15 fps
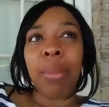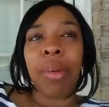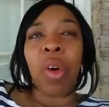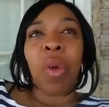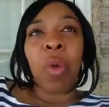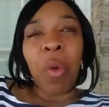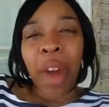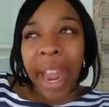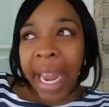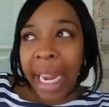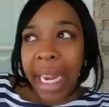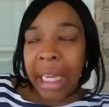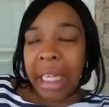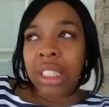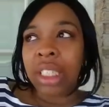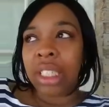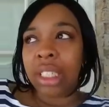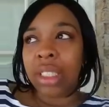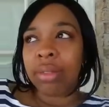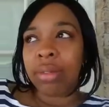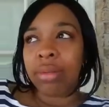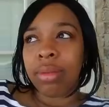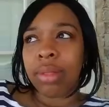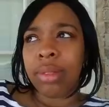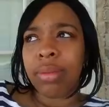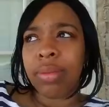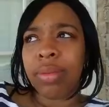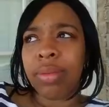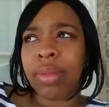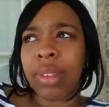of the rays
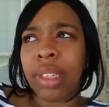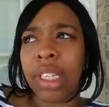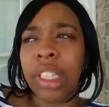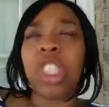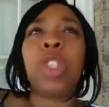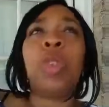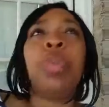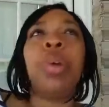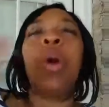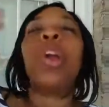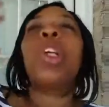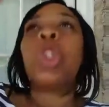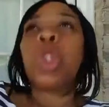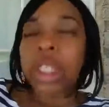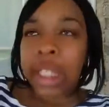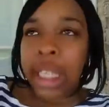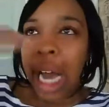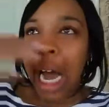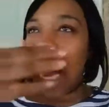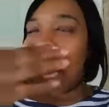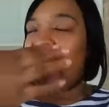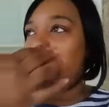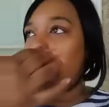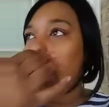in the spiritual sky.